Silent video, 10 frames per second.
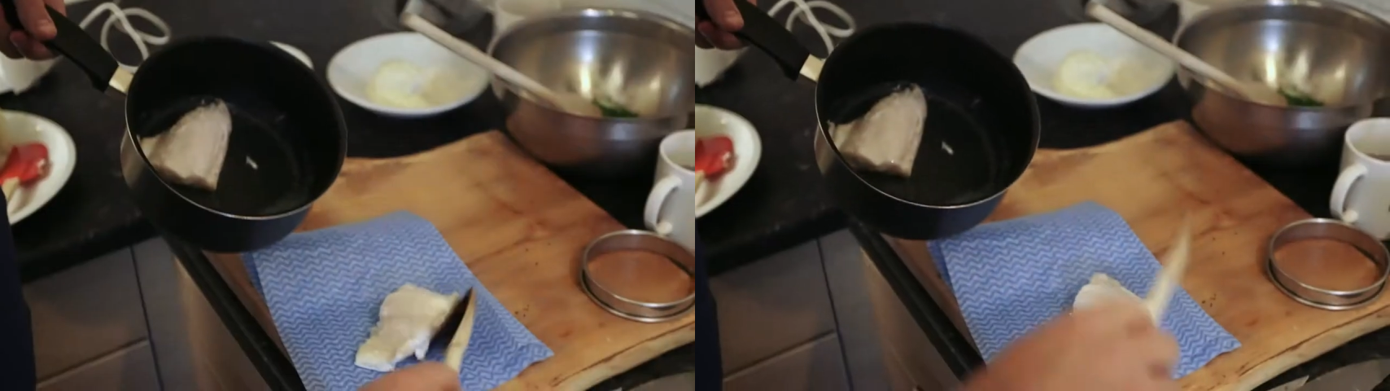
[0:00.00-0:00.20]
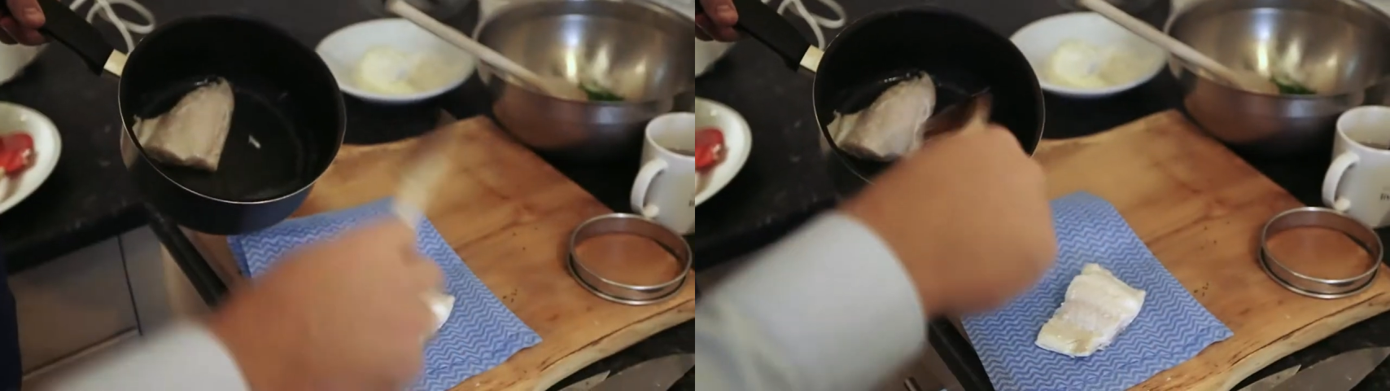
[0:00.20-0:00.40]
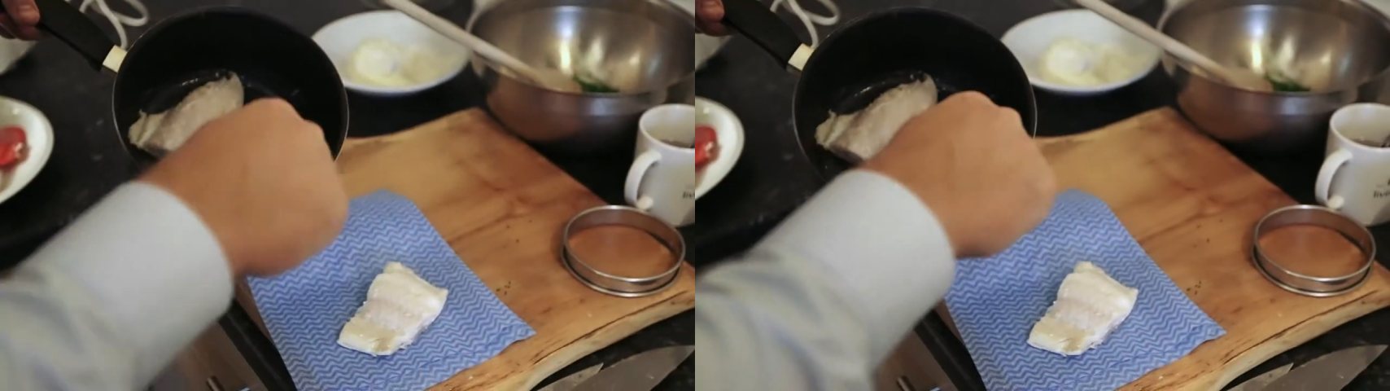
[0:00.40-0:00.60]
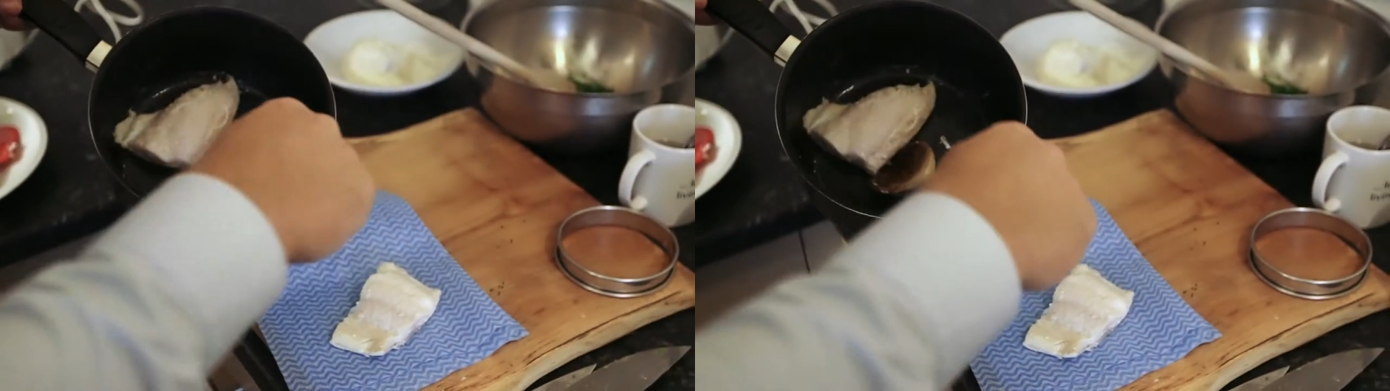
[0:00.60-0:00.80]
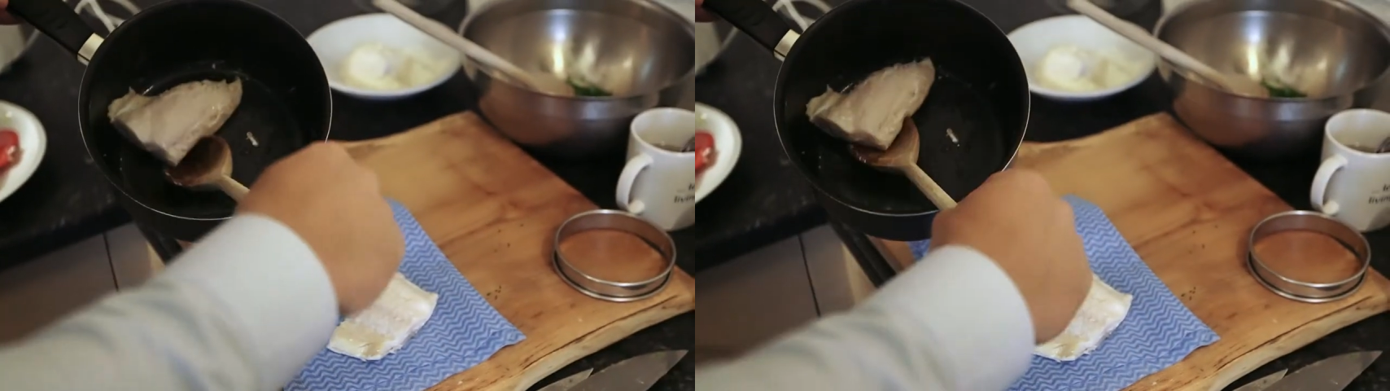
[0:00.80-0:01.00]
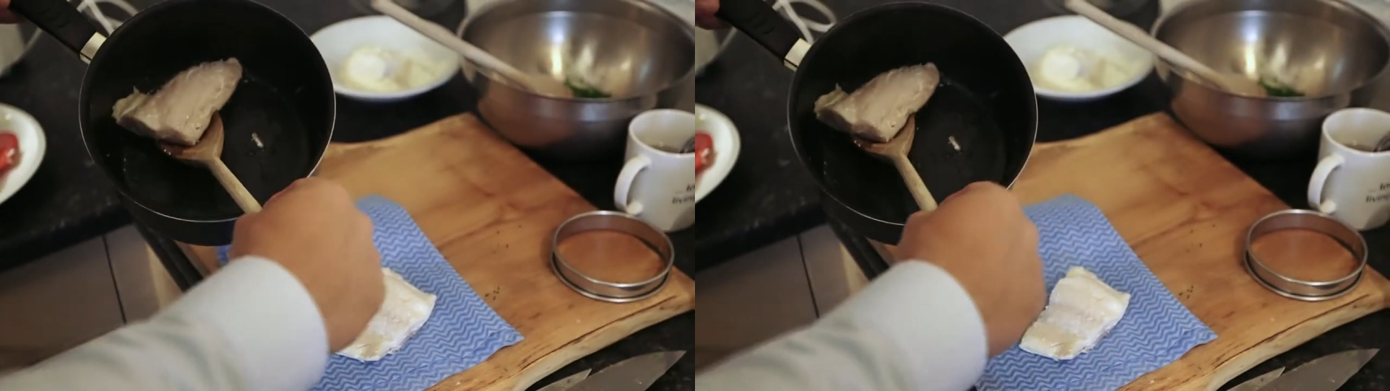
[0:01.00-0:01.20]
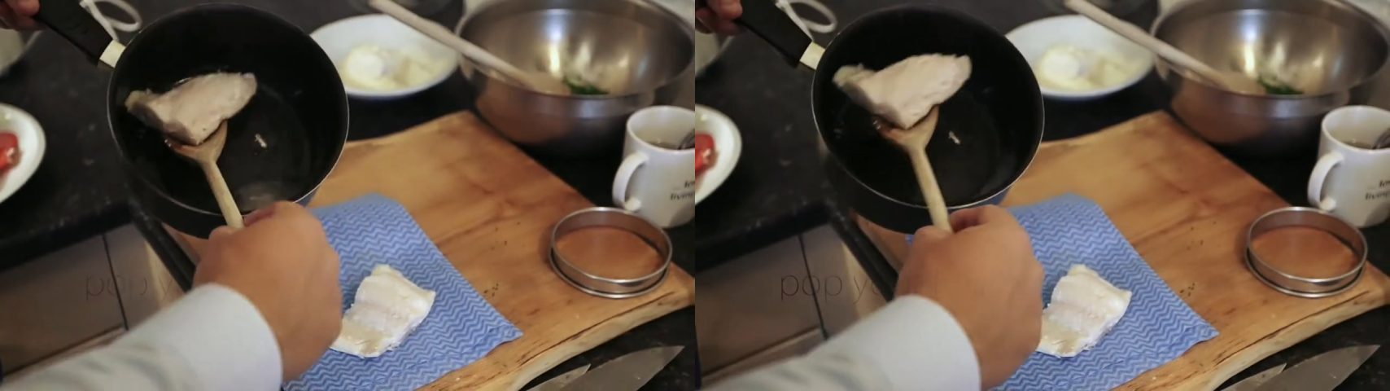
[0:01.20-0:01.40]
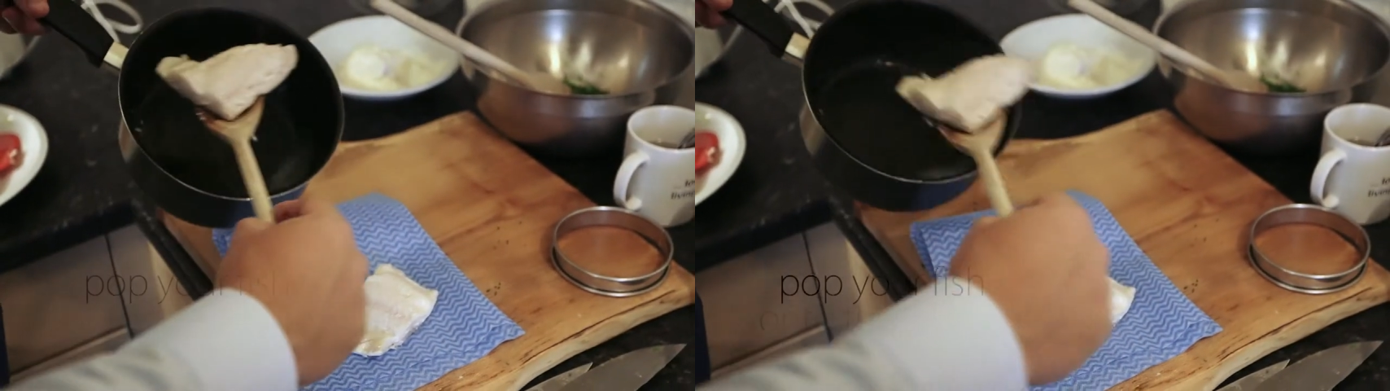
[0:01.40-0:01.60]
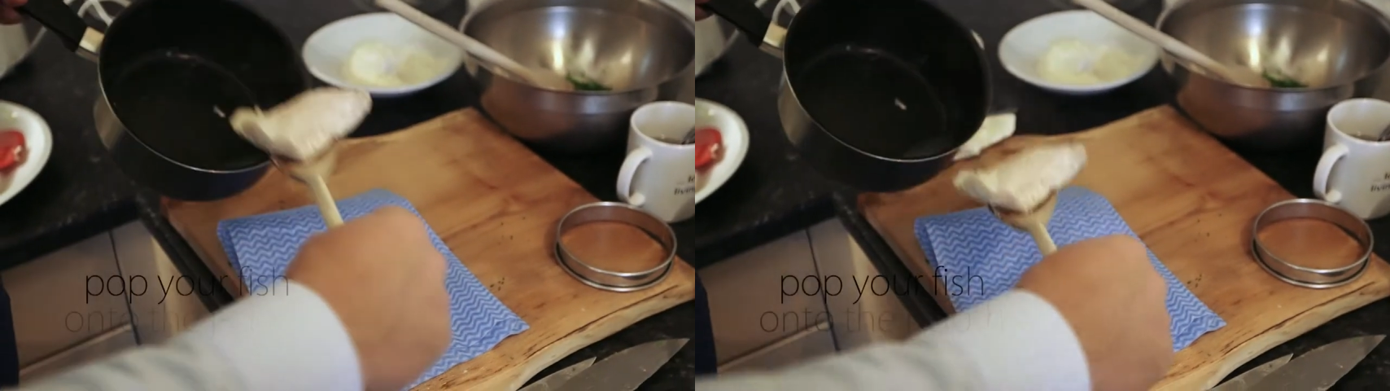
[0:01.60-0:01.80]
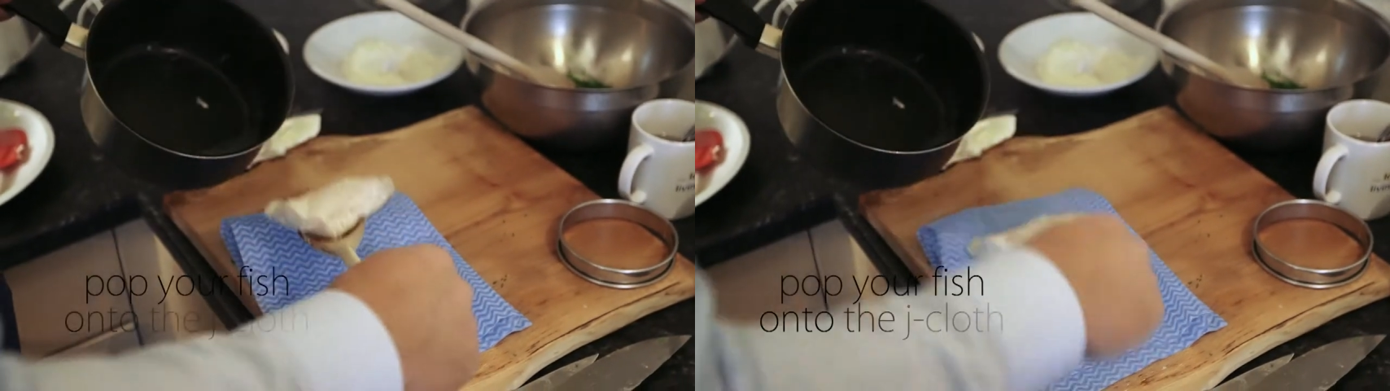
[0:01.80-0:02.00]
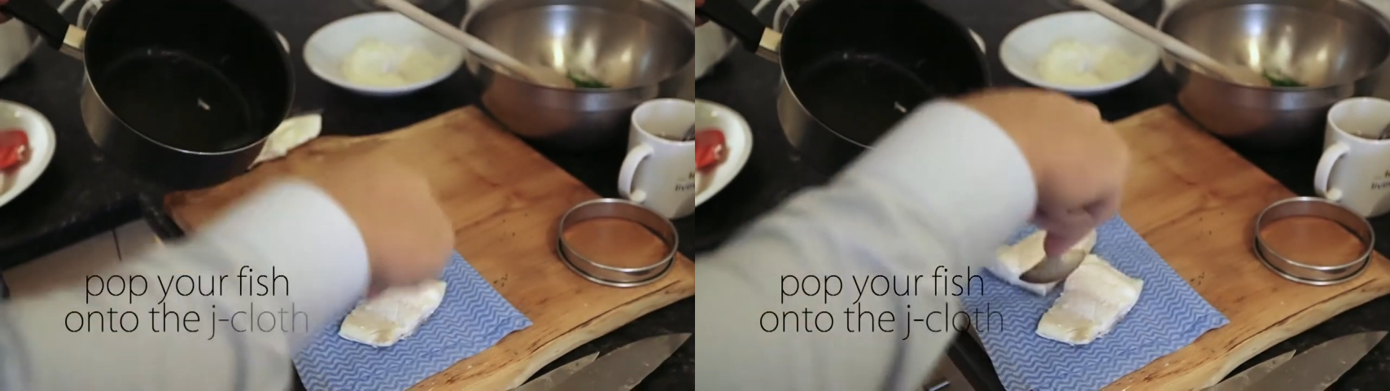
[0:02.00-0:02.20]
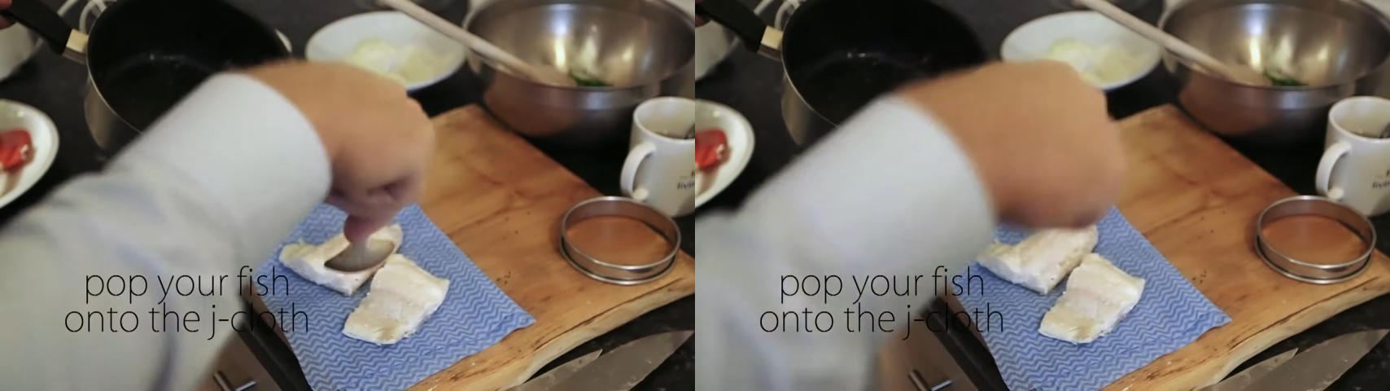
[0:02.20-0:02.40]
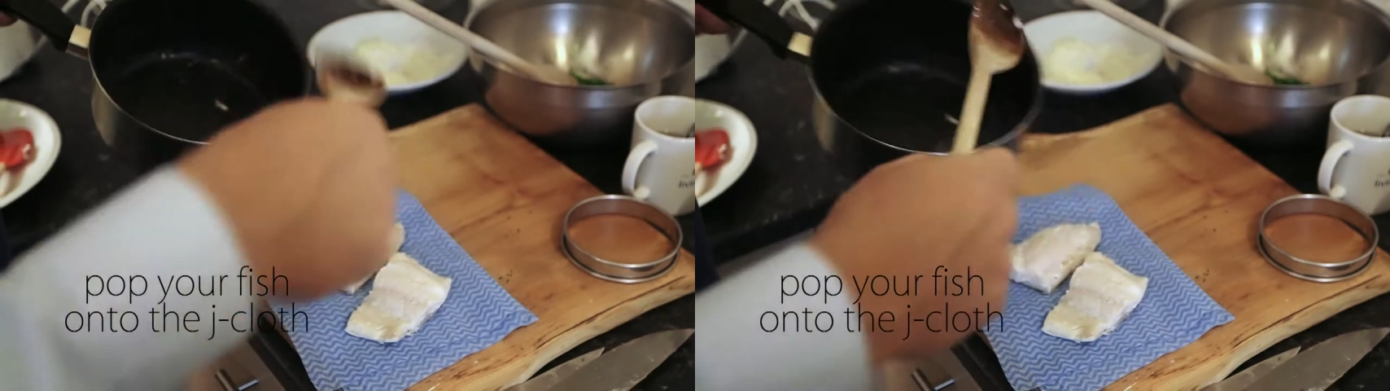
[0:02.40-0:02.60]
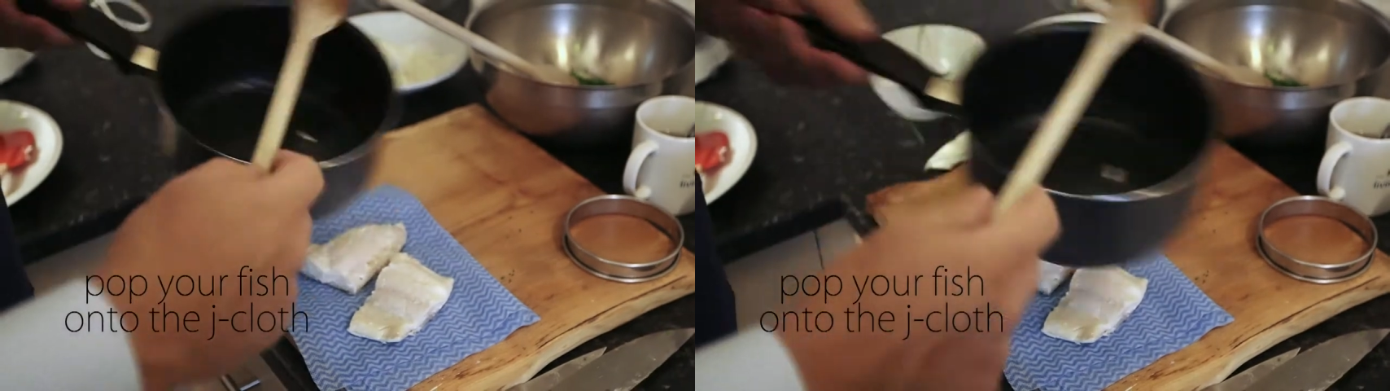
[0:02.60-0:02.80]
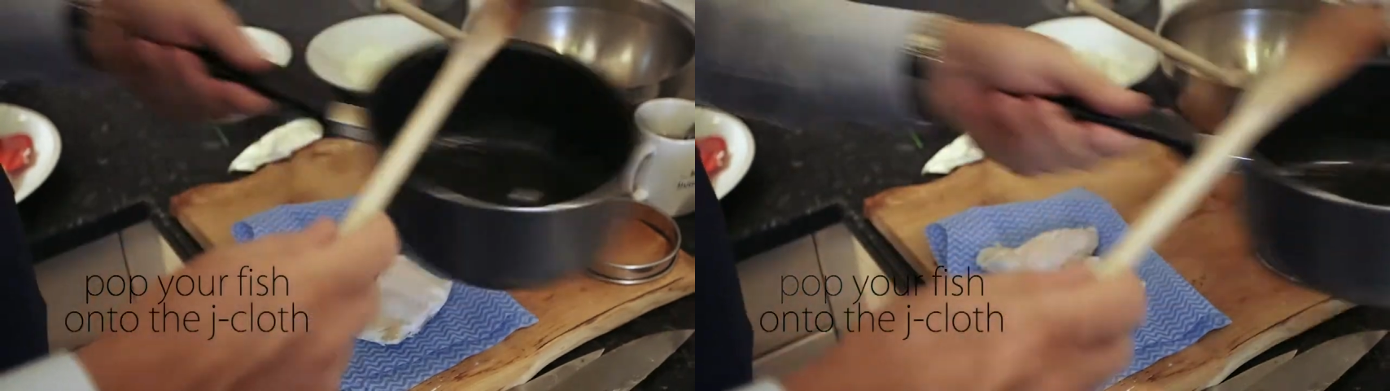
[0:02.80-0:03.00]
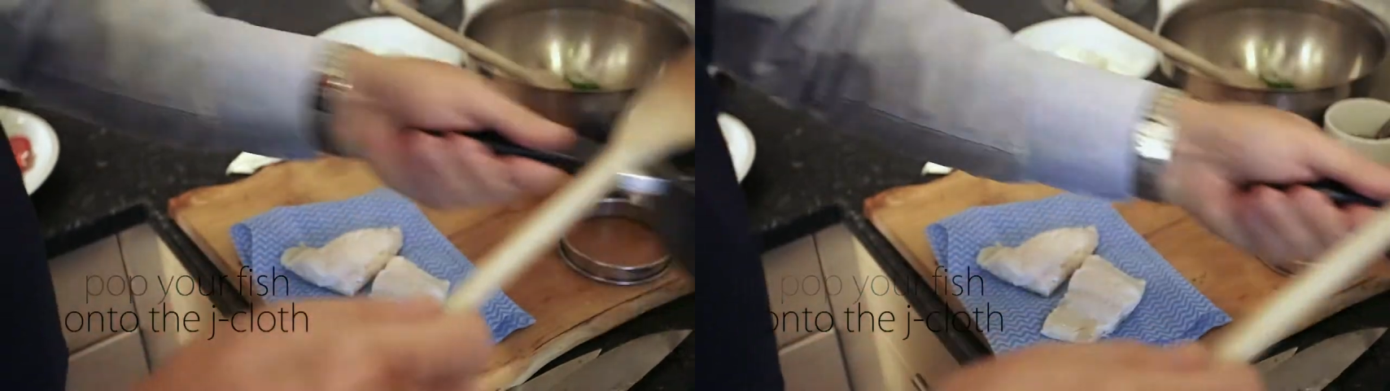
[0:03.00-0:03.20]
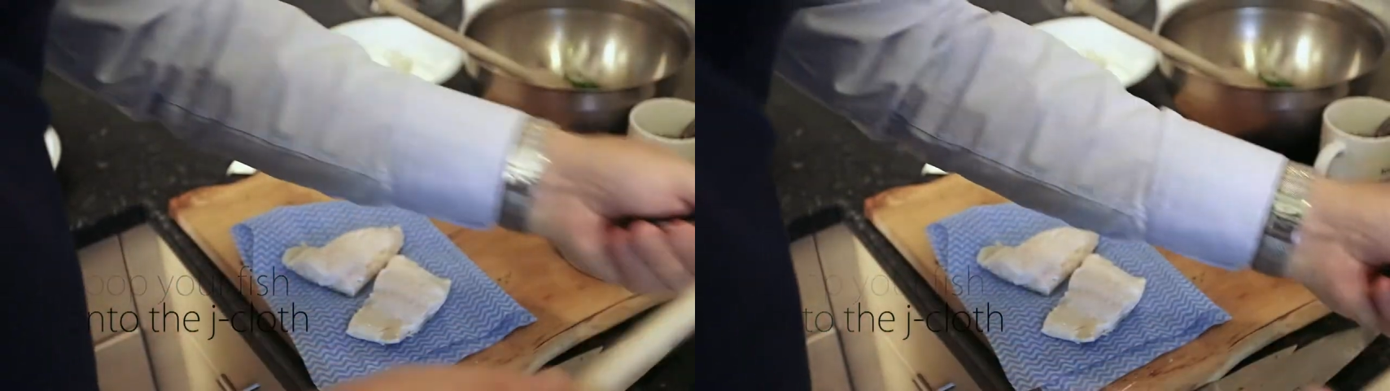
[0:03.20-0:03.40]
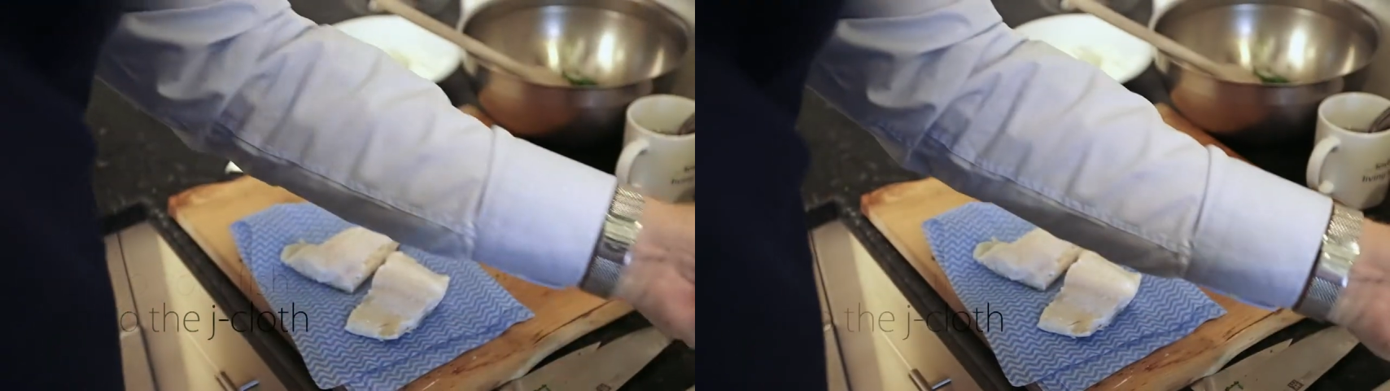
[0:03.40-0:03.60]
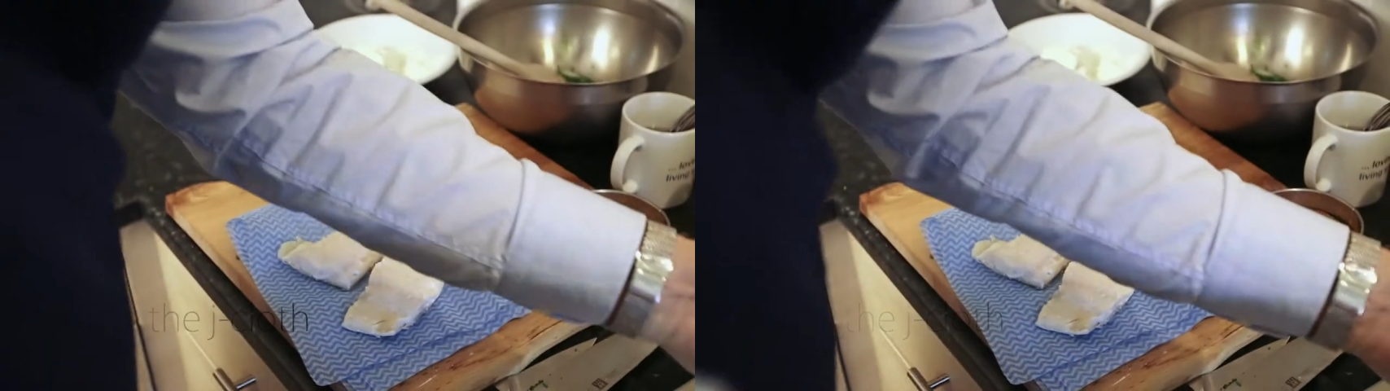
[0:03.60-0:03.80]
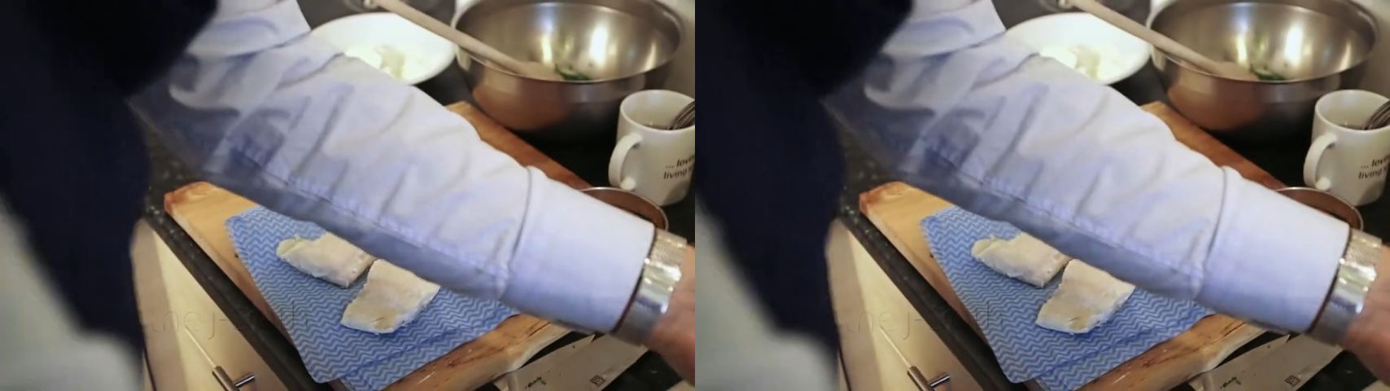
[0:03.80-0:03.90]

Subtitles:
[unreadable: no face in view]